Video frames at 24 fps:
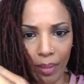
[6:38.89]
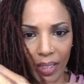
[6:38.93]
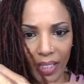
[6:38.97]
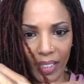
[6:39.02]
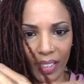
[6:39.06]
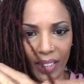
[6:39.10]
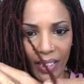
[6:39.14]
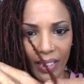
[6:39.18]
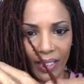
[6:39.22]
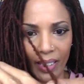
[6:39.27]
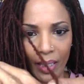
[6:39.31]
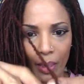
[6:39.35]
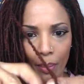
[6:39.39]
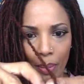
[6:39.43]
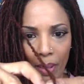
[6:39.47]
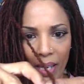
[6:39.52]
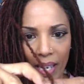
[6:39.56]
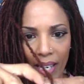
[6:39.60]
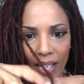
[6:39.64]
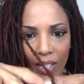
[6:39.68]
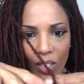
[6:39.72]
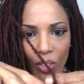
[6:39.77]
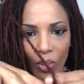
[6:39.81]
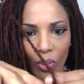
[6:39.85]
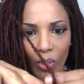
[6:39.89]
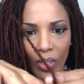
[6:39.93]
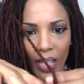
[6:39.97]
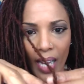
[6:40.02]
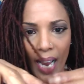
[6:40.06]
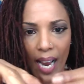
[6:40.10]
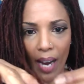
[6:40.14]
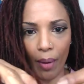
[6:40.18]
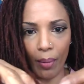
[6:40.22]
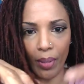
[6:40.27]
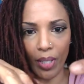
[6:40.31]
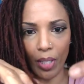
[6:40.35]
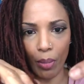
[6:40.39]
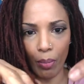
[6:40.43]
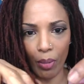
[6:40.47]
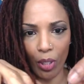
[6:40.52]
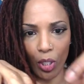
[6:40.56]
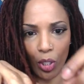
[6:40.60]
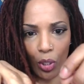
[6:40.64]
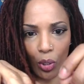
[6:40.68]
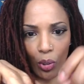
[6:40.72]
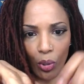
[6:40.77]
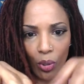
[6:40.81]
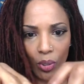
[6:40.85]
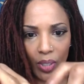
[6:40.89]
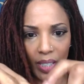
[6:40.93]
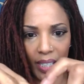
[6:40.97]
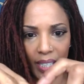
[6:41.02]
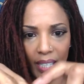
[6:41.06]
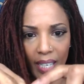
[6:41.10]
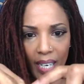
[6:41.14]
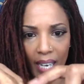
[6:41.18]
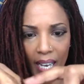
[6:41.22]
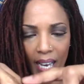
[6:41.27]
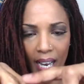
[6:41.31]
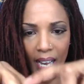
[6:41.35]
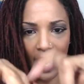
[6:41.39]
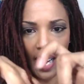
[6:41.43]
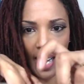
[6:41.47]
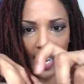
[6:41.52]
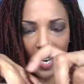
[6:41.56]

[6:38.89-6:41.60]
It just depends on how it's maturing